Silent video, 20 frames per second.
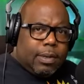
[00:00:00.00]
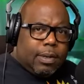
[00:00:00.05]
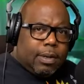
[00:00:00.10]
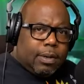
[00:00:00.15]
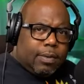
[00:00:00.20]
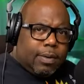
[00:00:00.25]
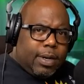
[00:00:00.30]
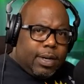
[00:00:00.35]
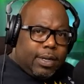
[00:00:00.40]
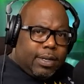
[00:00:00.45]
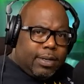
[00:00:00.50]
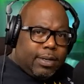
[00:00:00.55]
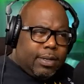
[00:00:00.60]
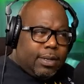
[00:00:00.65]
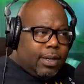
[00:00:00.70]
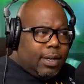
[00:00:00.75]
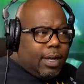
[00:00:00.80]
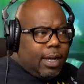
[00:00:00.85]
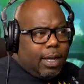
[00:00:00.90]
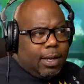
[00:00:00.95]
All right,
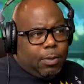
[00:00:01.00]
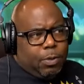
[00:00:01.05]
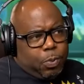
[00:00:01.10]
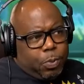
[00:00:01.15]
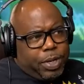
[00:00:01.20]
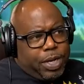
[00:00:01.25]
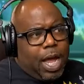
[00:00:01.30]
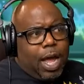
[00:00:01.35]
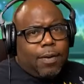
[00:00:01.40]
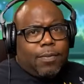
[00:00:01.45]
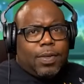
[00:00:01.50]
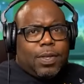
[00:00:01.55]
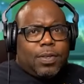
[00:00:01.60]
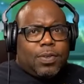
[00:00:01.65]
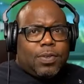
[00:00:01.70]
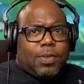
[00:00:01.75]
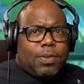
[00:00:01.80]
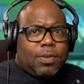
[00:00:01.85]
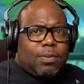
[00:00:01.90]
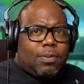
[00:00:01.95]
it was pretty
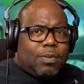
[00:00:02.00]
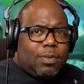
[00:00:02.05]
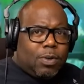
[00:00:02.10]
obvious.